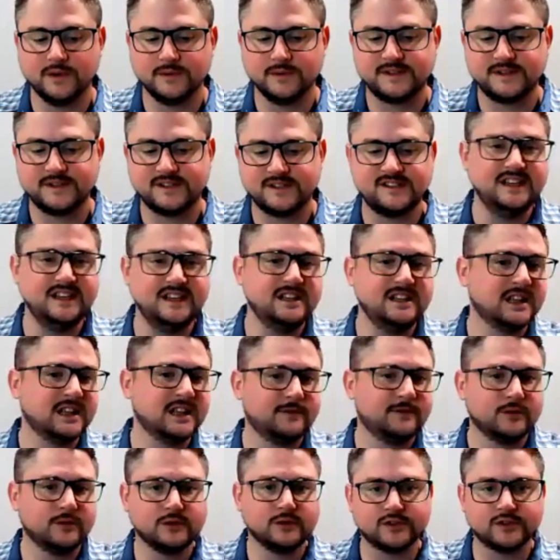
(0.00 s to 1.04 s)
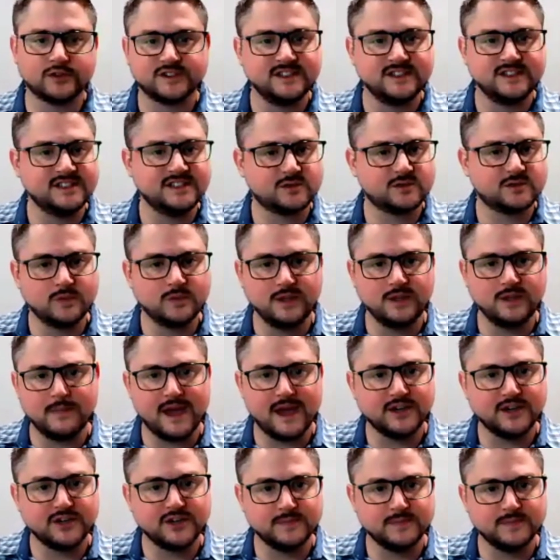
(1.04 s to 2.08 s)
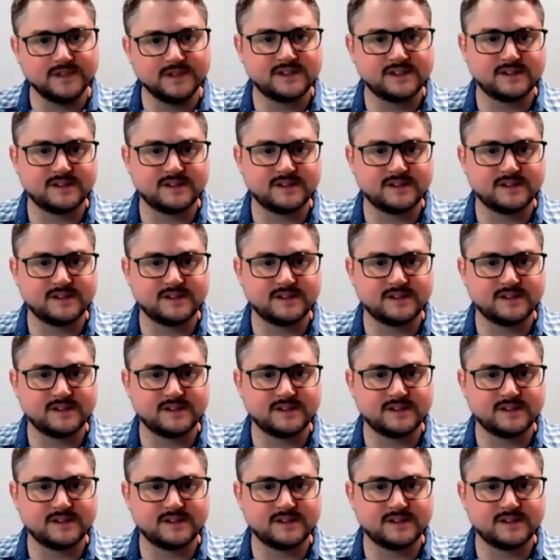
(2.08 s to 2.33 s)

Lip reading: C-level or C-suite management